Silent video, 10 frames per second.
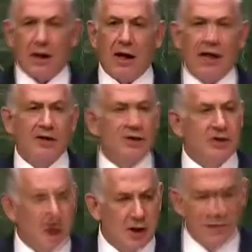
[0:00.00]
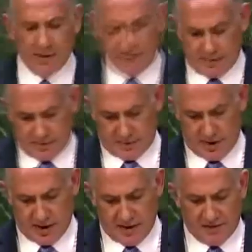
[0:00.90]
Ladies and gentlemen,
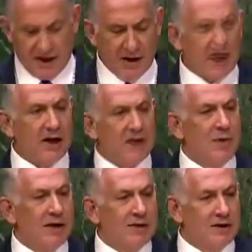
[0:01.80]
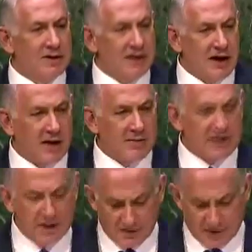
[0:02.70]
the fight against militant Islam is
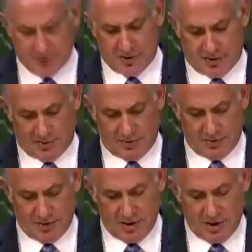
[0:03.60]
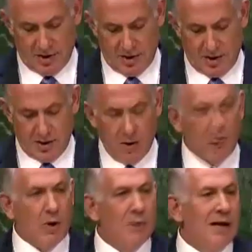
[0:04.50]
indivisible.
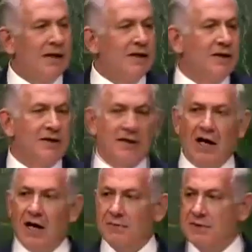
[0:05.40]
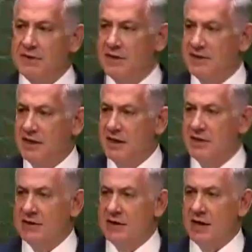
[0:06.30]
When militant Islam
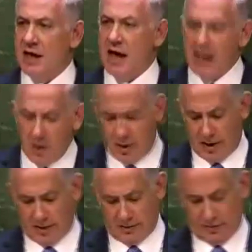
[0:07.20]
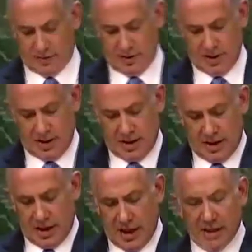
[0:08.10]
succeeds anywhere,
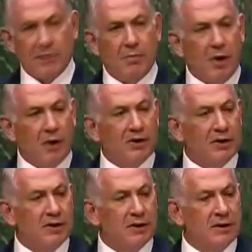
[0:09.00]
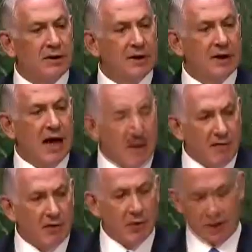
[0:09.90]
it's emboldened
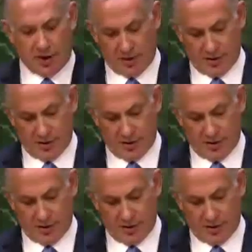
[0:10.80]
everywhere.